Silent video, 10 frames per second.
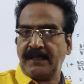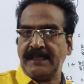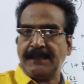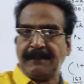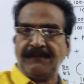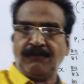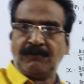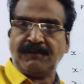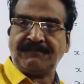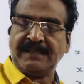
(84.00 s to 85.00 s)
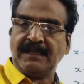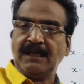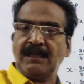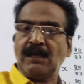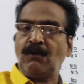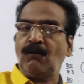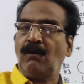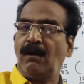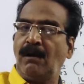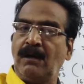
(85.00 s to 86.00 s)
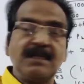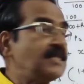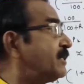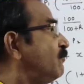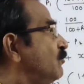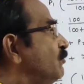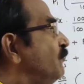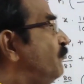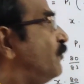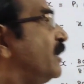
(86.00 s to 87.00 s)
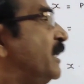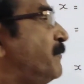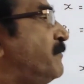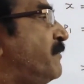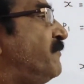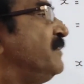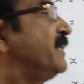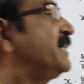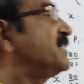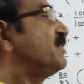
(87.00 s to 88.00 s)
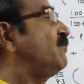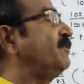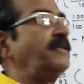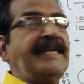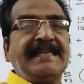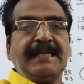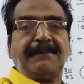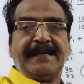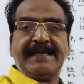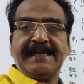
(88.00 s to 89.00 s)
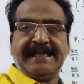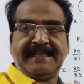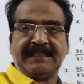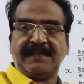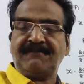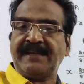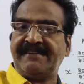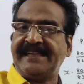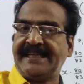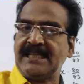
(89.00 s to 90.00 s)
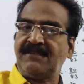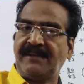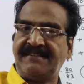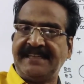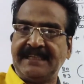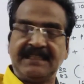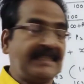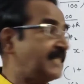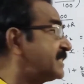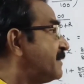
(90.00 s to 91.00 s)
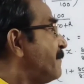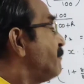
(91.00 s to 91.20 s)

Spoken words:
400 by 415. Now R is equal to 400 by 15, that is equal to 80 by 83. 580 is 583.